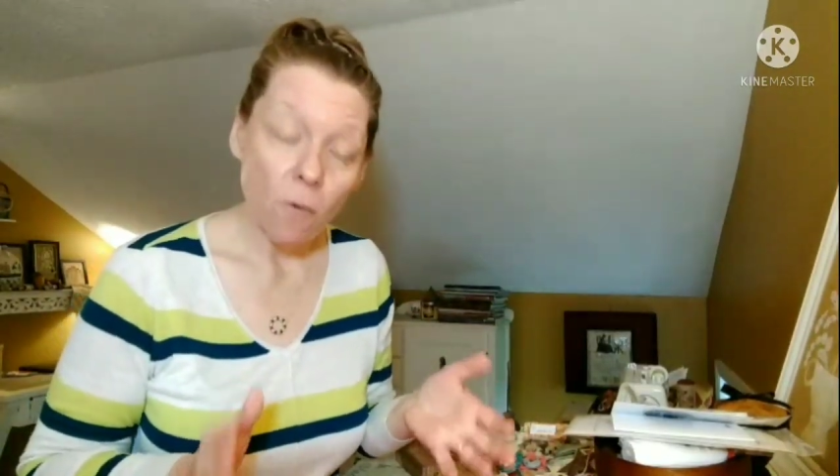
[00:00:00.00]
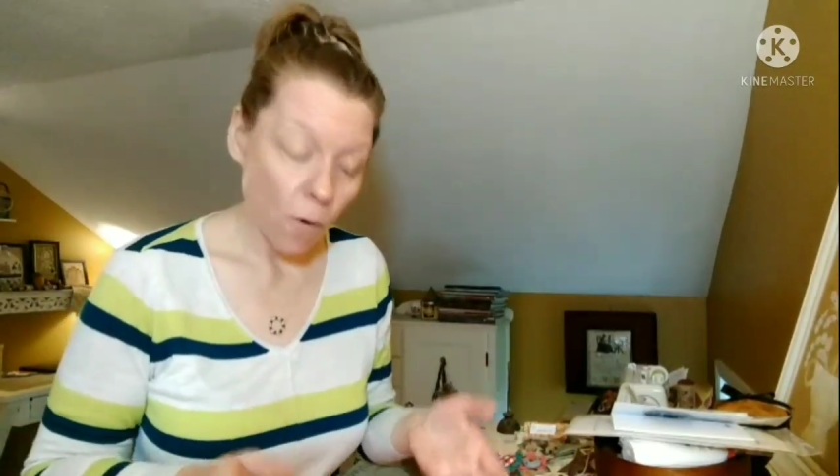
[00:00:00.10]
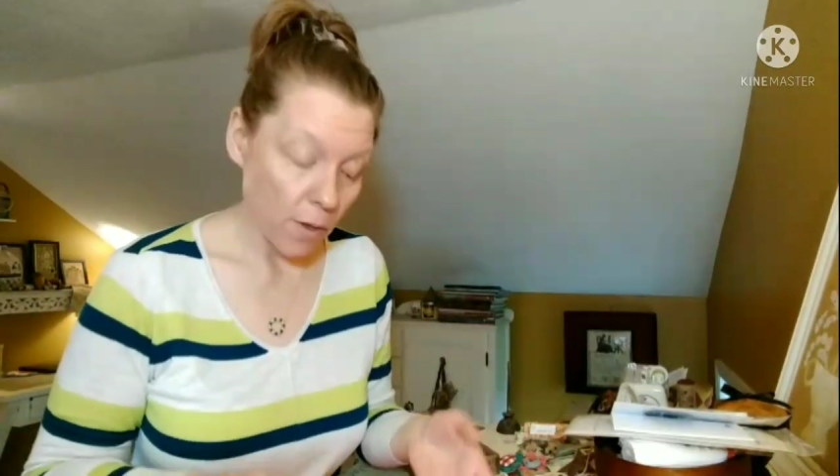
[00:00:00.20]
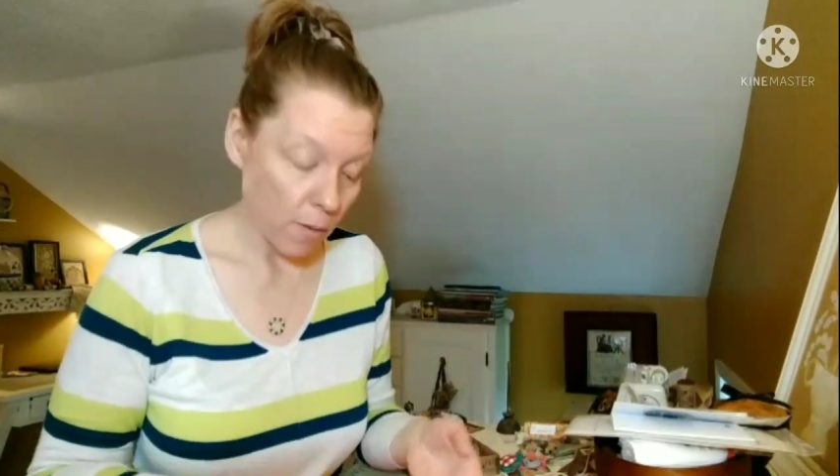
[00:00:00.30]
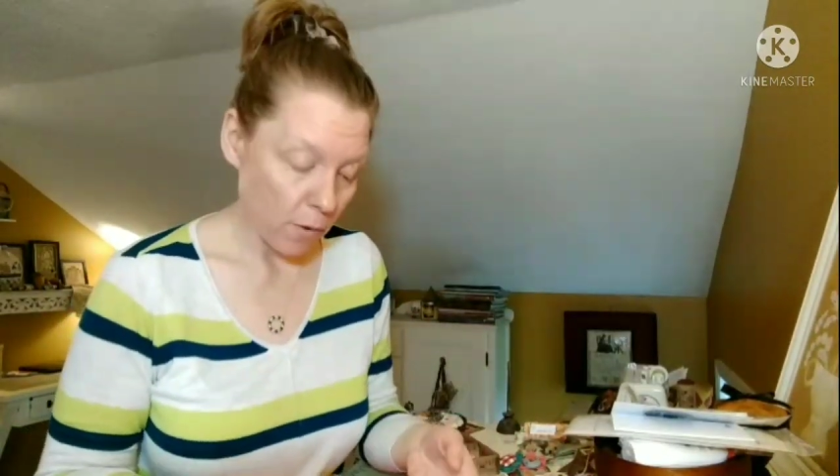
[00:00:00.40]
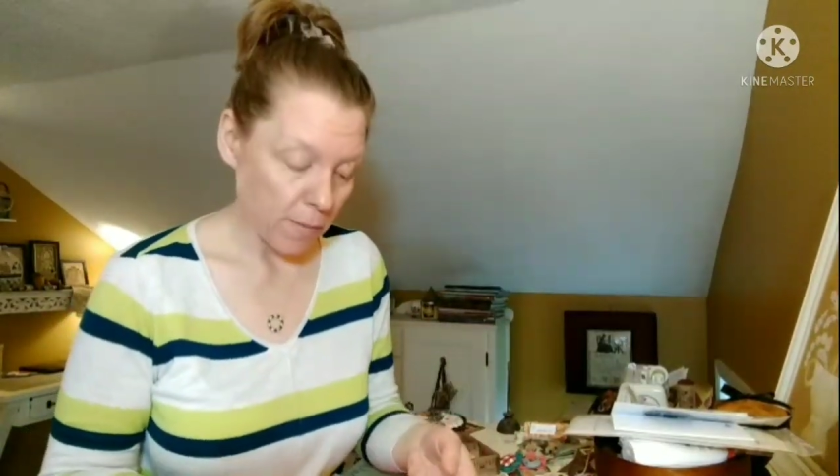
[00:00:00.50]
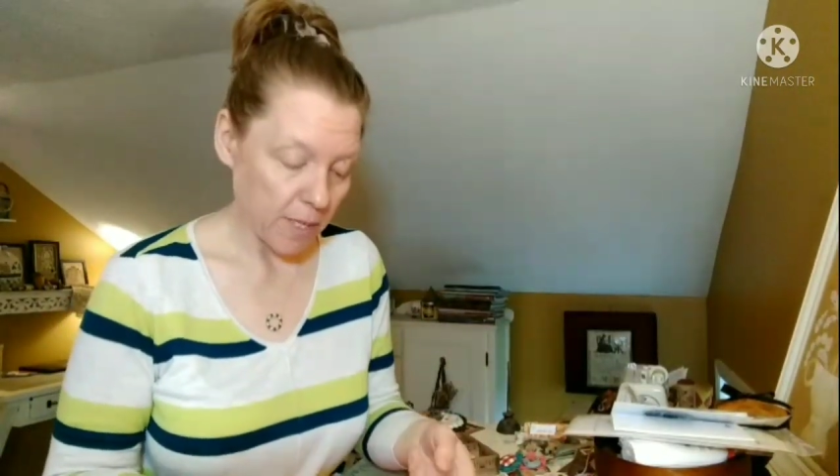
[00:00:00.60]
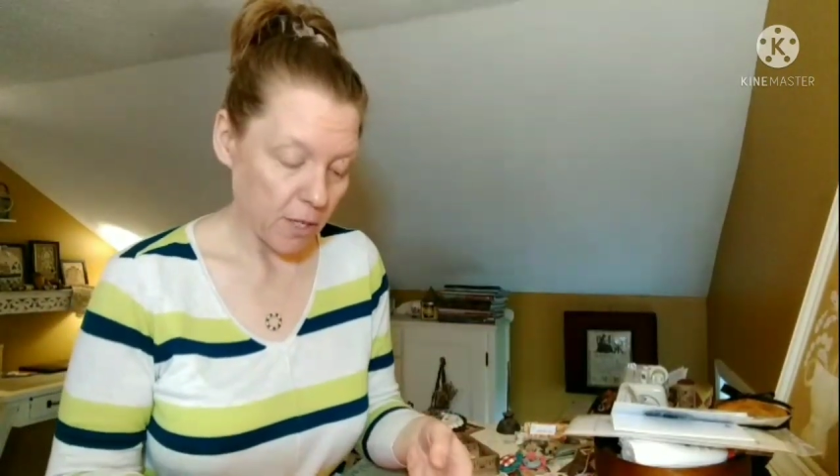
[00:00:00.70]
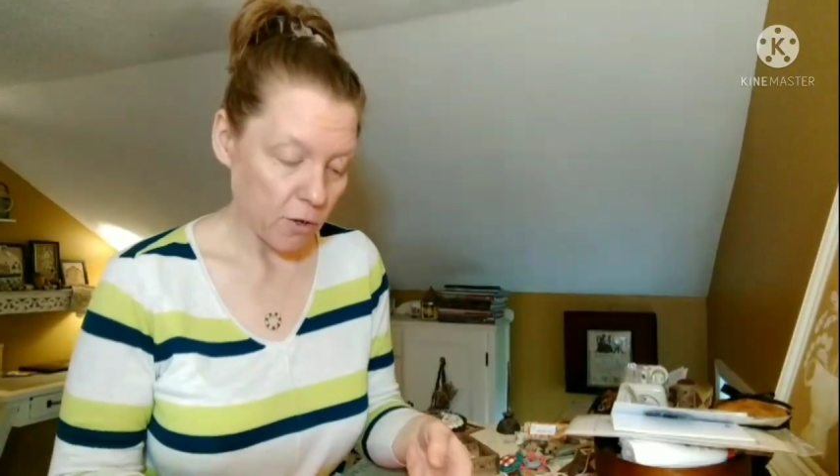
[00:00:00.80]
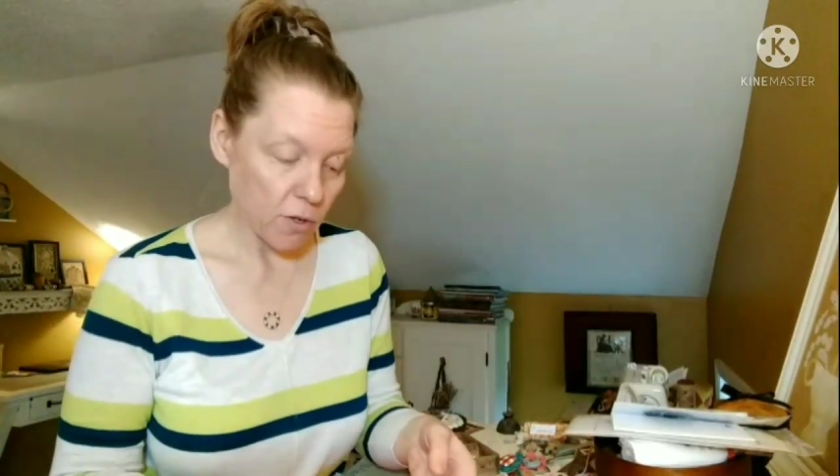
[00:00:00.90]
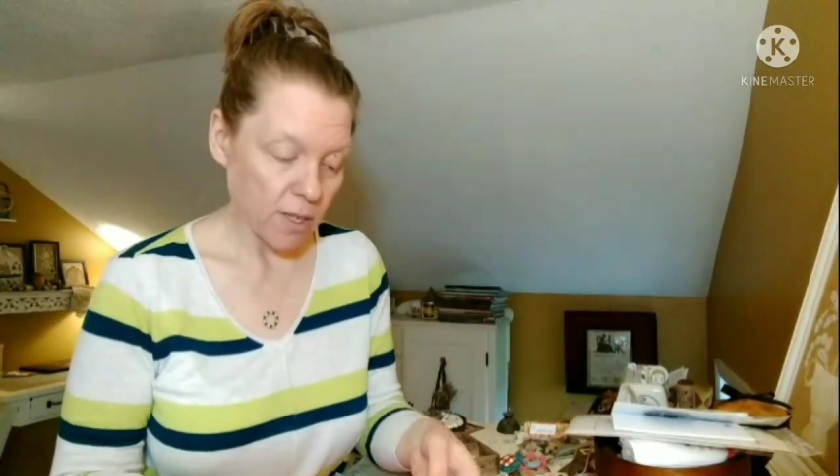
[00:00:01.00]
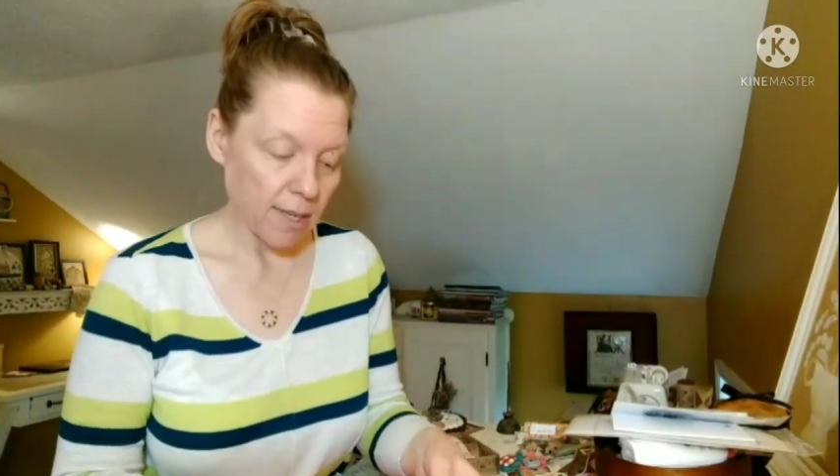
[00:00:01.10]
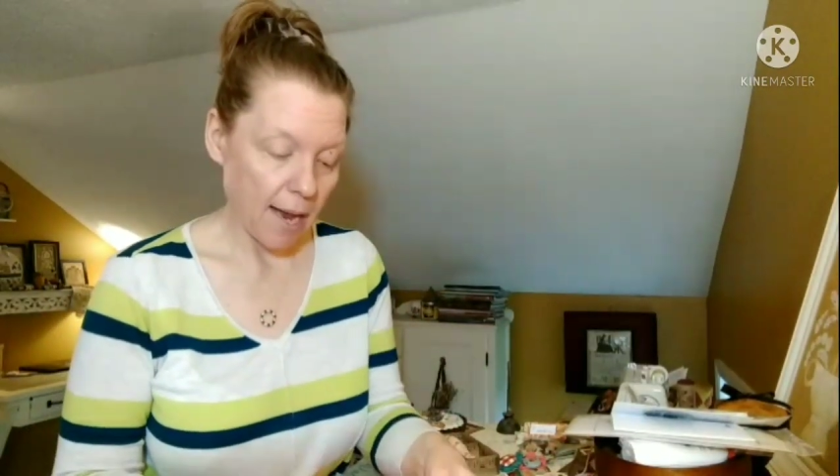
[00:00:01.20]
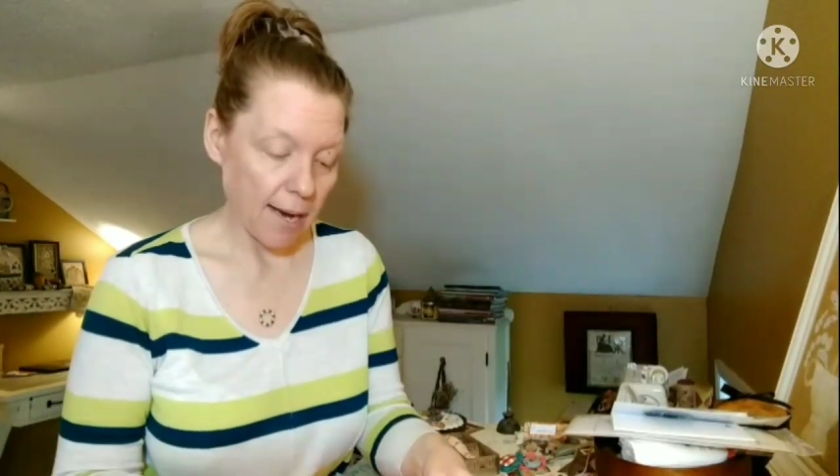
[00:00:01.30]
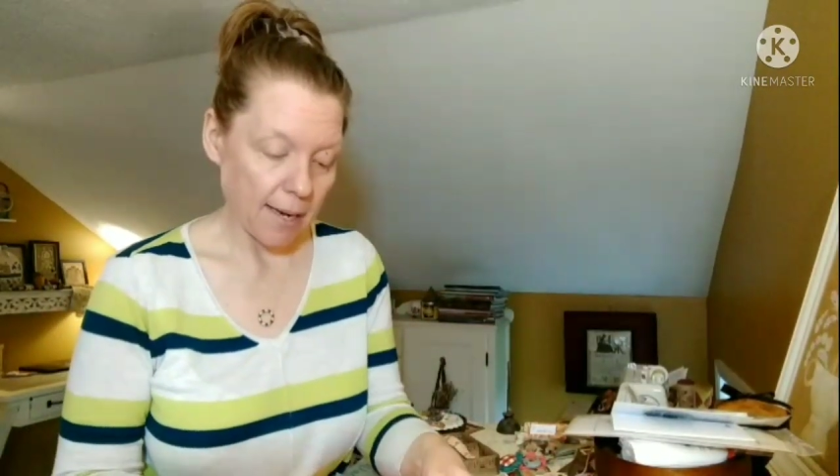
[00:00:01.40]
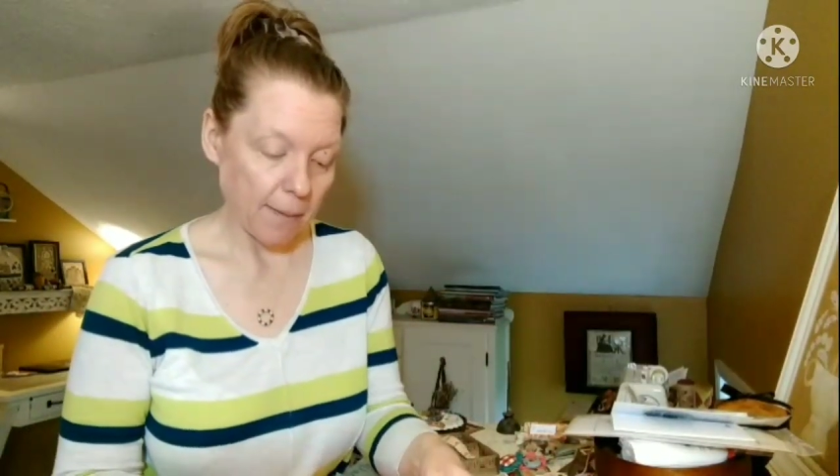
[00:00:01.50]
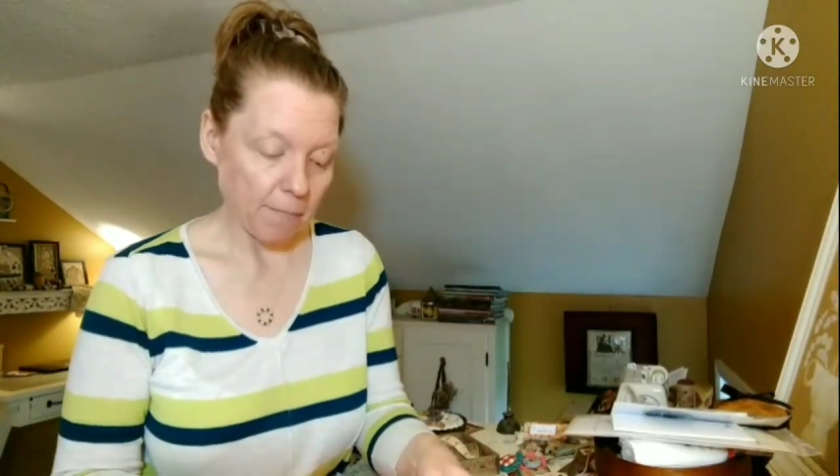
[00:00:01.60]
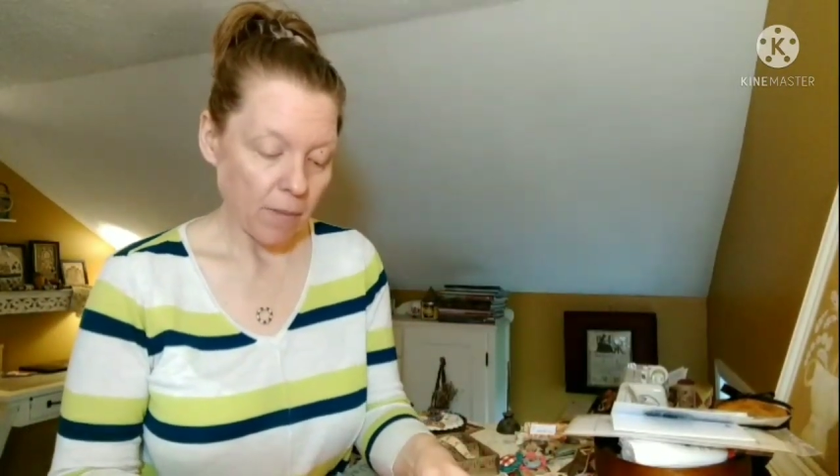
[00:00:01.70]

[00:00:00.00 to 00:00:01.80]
for the Prim Stitcher Society.